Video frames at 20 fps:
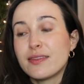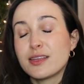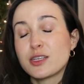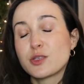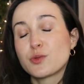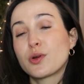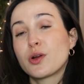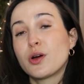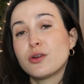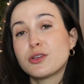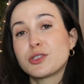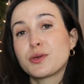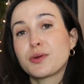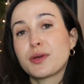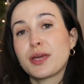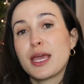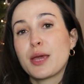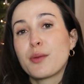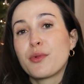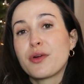this one also
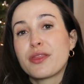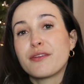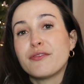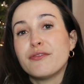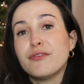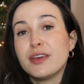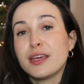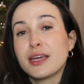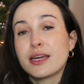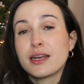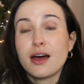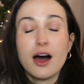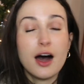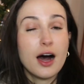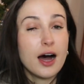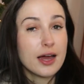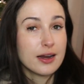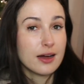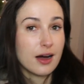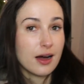came with a vegan
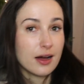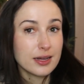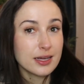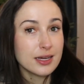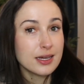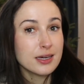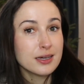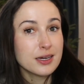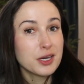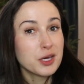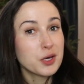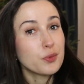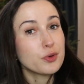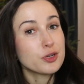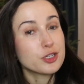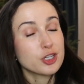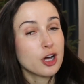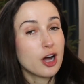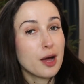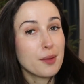hot honey,
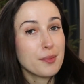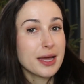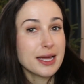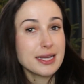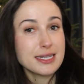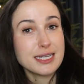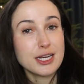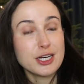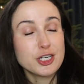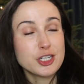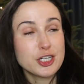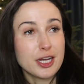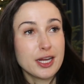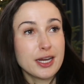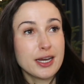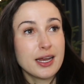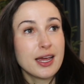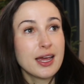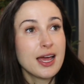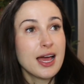which caught my
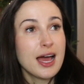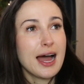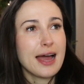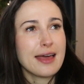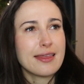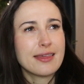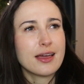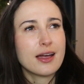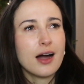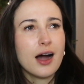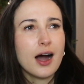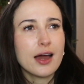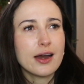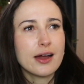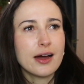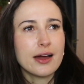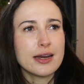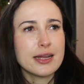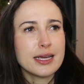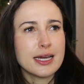attention. I think hot
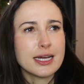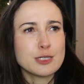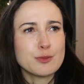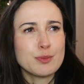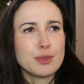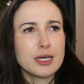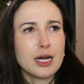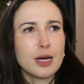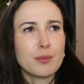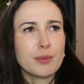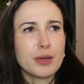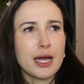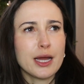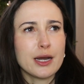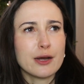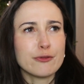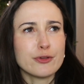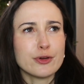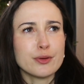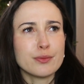honey has become
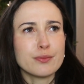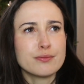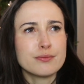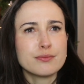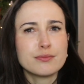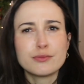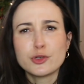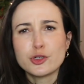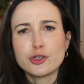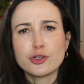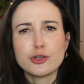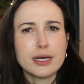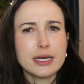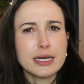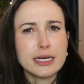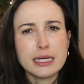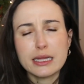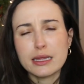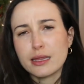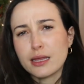kind of a
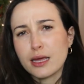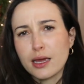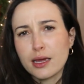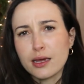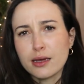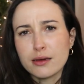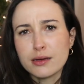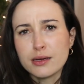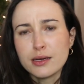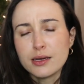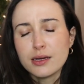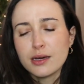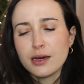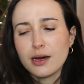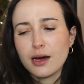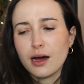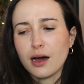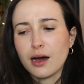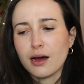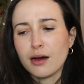trendy thing.
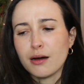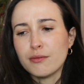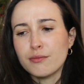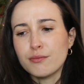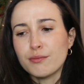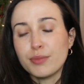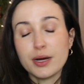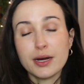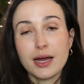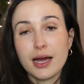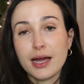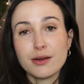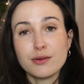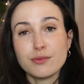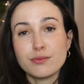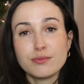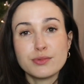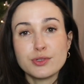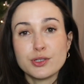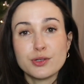But I
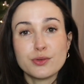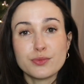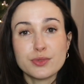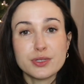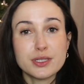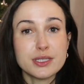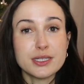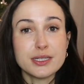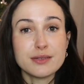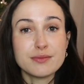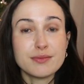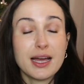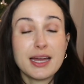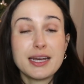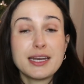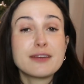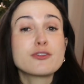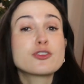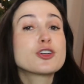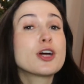had
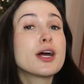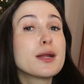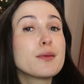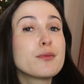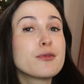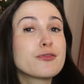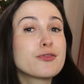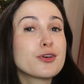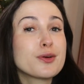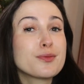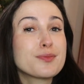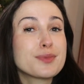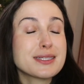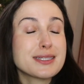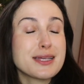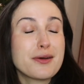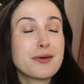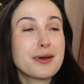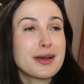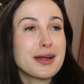never tried it before because
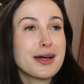I don't eat